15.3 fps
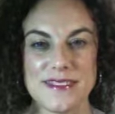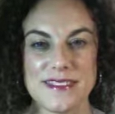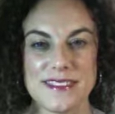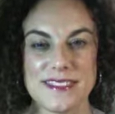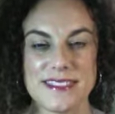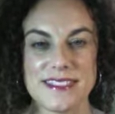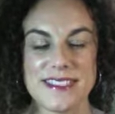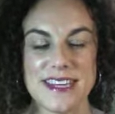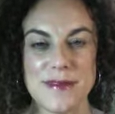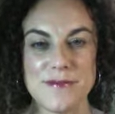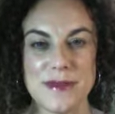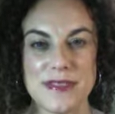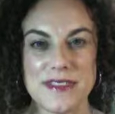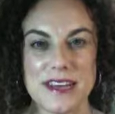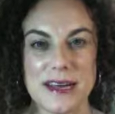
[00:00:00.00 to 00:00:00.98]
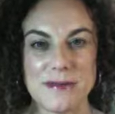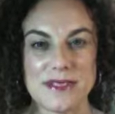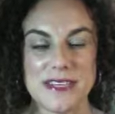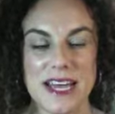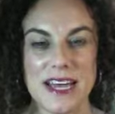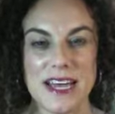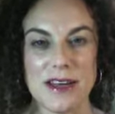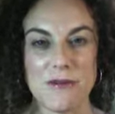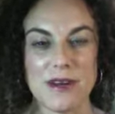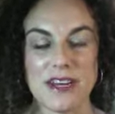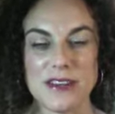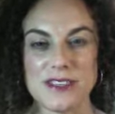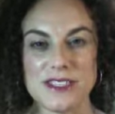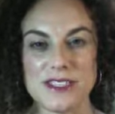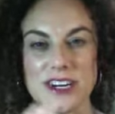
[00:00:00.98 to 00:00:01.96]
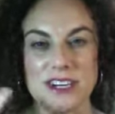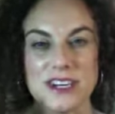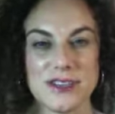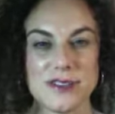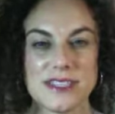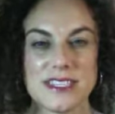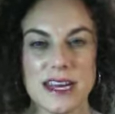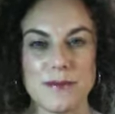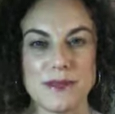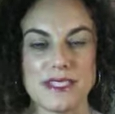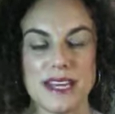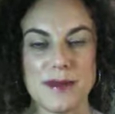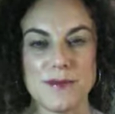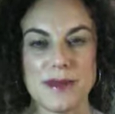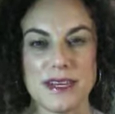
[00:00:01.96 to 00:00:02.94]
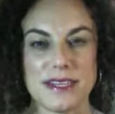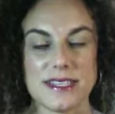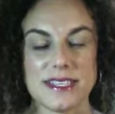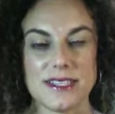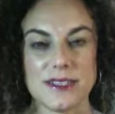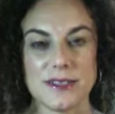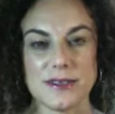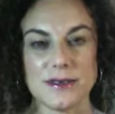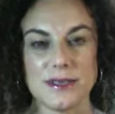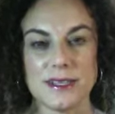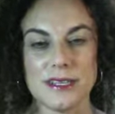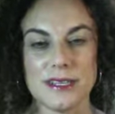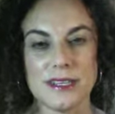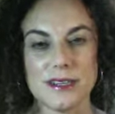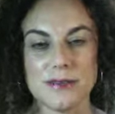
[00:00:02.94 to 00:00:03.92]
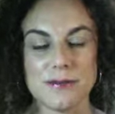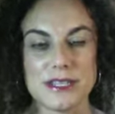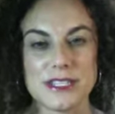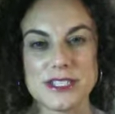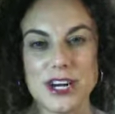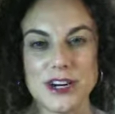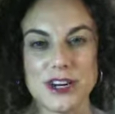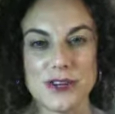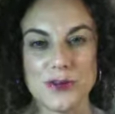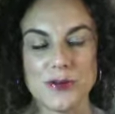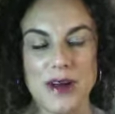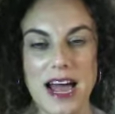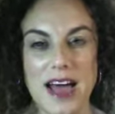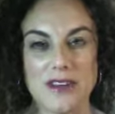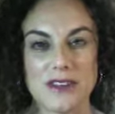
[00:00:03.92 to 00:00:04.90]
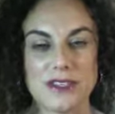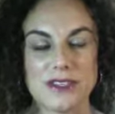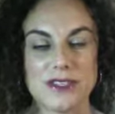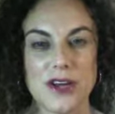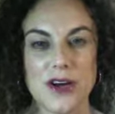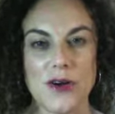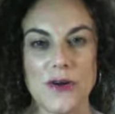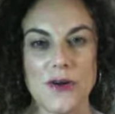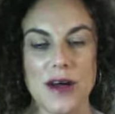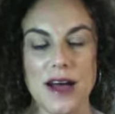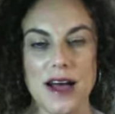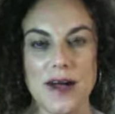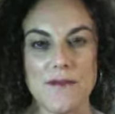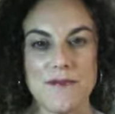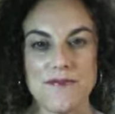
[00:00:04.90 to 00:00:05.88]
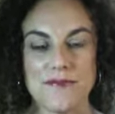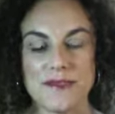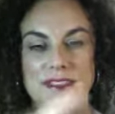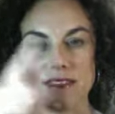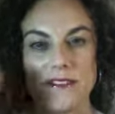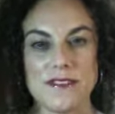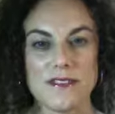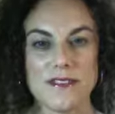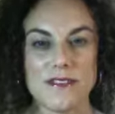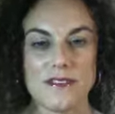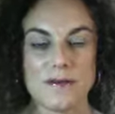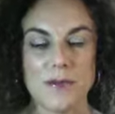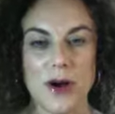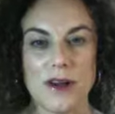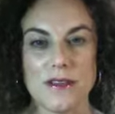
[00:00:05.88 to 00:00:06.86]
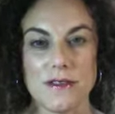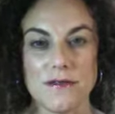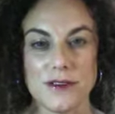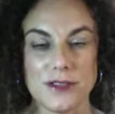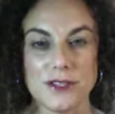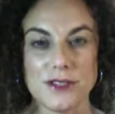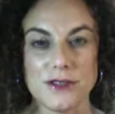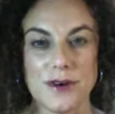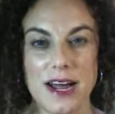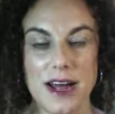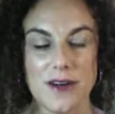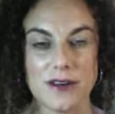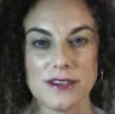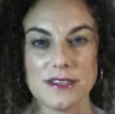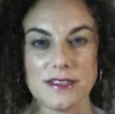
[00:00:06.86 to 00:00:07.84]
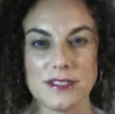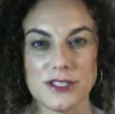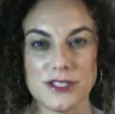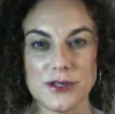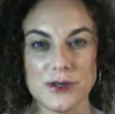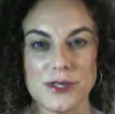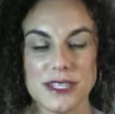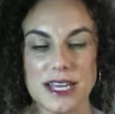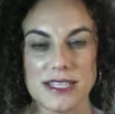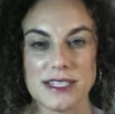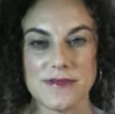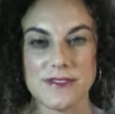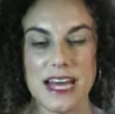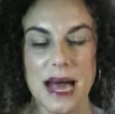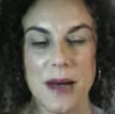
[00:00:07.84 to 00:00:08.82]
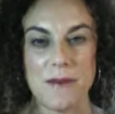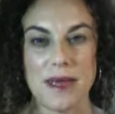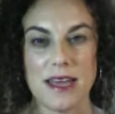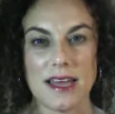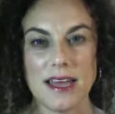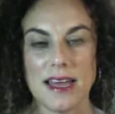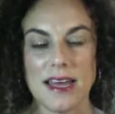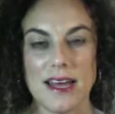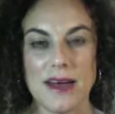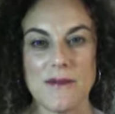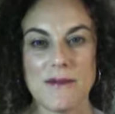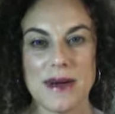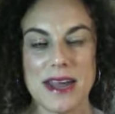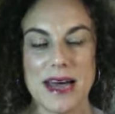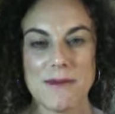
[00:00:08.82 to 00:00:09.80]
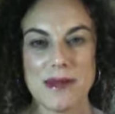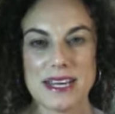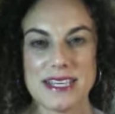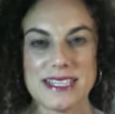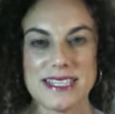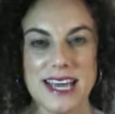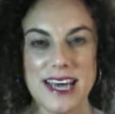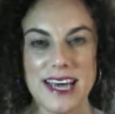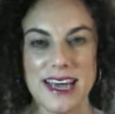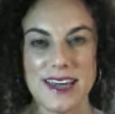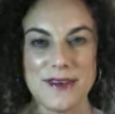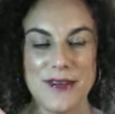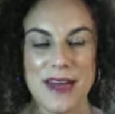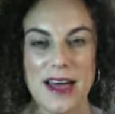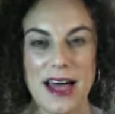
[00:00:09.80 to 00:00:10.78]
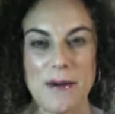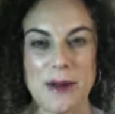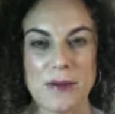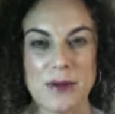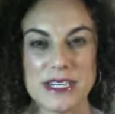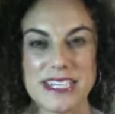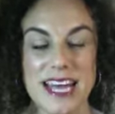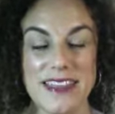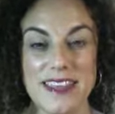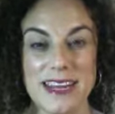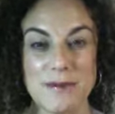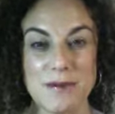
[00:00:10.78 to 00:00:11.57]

statement that I'm saying. We don't start a new setup statement until we start a new round. So this is part of the first round, 2 sets of tapping. but I'm going to pretend that I'm